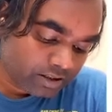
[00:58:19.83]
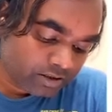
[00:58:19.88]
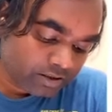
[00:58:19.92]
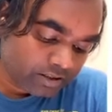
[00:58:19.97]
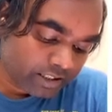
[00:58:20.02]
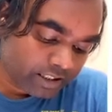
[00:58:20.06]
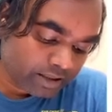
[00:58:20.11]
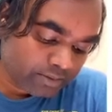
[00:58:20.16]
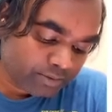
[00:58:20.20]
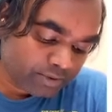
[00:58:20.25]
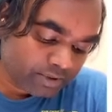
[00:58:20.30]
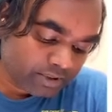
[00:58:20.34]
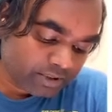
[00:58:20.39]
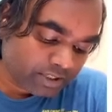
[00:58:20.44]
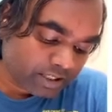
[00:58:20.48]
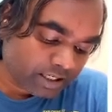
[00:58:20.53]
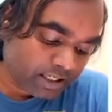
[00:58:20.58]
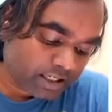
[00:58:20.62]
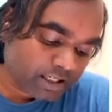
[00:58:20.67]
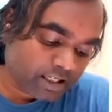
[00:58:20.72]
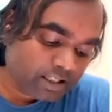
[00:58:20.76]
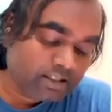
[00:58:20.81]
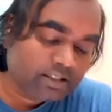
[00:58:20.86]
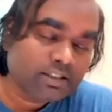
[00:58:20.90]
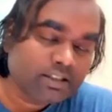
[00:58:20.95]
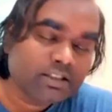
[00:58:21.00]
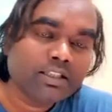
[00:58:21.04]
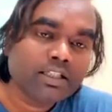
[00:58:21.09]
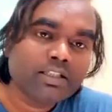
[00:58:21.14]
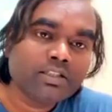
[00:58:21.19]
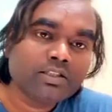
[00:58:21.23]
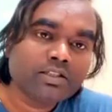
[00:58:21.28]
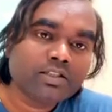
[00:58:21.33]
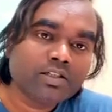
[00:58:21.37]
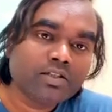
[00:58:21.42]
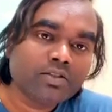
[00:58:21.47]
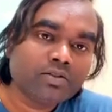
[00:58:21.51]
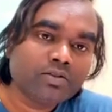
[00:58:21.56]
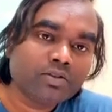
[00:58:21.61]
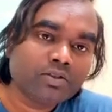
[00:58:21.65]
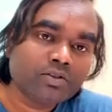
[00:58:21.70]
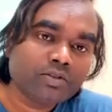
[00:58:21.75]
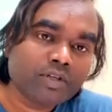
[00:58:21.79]
That means r cos theta is equal
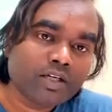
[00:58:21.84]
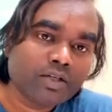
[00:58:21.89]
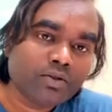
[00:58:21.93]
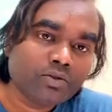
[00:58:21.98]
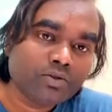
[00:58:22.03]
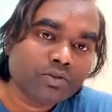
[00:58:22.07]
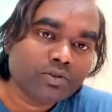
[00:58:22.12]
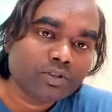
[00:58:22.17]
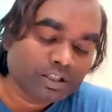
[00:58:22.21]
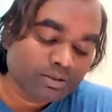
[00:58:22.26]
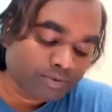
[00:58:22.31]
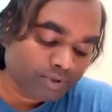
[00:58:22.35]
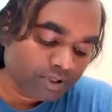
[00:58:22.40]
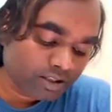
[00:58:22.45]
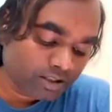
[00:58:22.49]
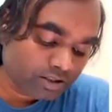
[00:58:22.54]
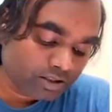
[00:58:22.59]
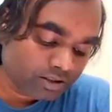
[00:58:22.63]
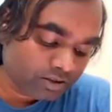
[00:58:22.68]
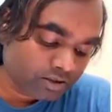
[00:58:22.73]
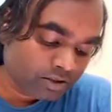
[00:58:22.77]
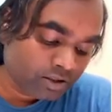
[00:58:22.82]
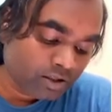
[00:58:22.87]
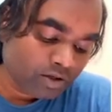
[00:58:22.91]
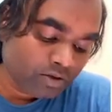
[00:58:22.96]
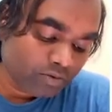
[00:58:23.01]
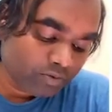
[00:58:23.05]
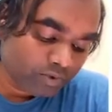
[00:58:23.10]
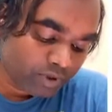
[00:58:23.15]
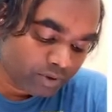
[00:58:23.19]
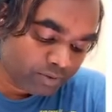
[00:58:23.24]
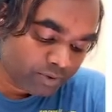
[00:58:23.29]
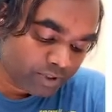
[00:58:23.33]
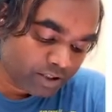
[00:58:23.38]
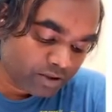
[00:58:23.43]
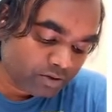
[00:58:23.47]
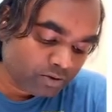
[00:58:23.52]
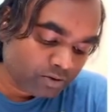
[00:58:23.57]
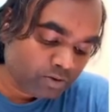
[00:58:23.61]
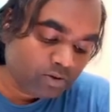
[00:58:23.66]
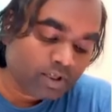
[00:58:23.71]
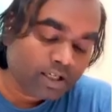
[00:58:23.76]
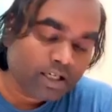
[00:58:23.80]
to square root 3 minus 1 by
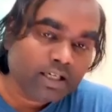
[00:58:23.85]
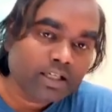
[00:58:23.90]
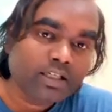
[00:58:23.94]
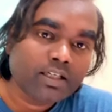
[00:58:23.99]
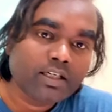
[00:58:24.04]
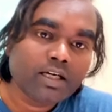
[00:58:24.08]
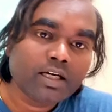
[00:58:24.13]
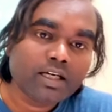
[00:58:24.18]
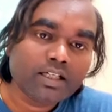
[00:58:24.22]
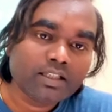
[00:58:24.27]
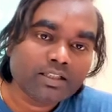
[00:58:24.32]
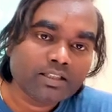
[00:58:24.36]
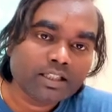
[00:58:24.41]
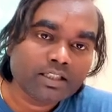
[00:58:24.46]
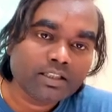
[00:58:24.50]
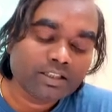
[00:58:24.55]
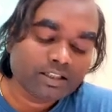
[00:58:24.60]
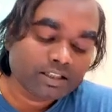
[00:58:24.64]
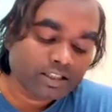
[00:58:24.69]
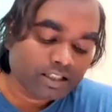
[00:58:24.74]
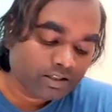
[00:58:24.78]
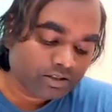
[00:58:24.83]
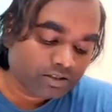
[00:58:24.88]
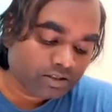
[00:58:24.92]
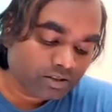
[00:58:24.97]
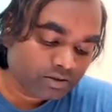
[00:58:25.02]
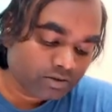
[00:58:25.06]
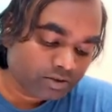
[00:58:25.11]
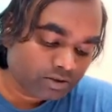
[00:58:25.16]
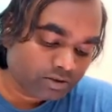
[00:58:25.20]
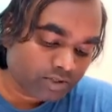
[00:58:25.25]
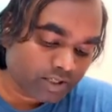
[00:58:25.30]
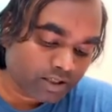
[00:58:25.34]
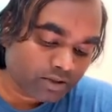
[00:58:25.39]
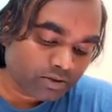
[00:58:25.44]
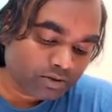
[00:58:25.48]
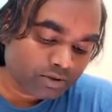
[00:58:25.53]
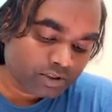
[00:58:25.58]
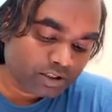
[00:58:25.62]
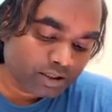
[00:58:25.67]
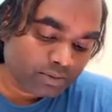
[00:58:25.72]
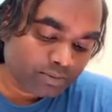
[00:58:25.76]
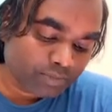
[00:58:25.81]
2 and r sin theta is equal to square root
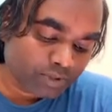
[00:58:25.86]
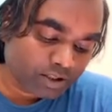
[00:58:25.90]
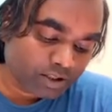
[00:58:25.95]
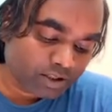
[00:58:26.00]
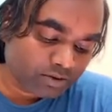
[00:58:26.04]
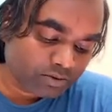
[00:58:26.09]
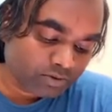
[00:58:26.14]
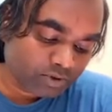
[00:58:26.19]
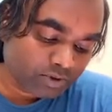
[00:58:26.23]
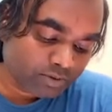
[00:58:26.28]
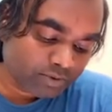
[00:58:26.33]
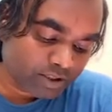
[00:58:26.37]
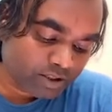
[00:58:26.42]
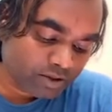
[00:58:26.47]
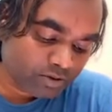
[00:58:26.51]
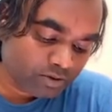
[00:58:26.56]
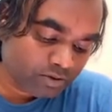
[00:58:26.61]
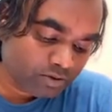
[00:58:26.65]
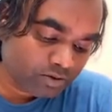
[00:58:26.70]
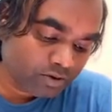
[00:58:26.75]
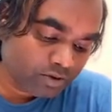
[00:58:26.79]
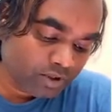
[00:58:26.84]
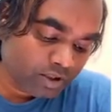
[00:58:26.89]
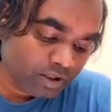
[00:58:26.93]
3 plus 1 by 2.